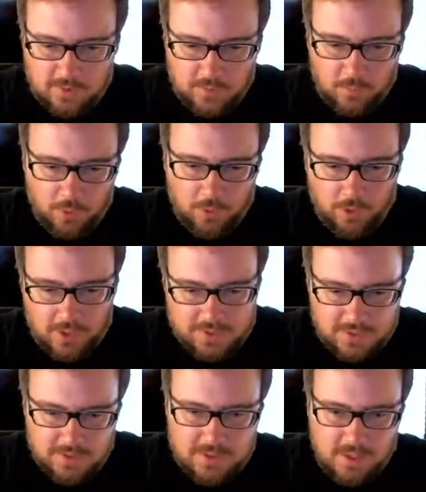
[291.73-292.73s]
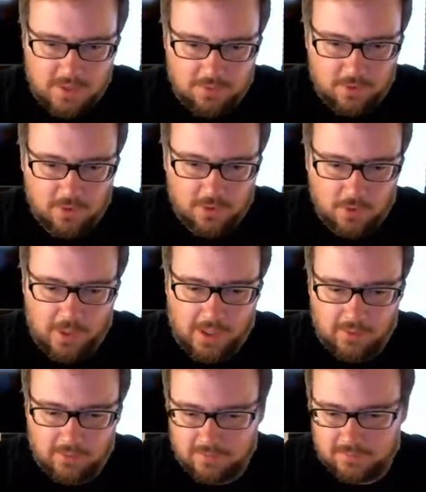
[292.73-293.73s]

We were in Austin today for a little while.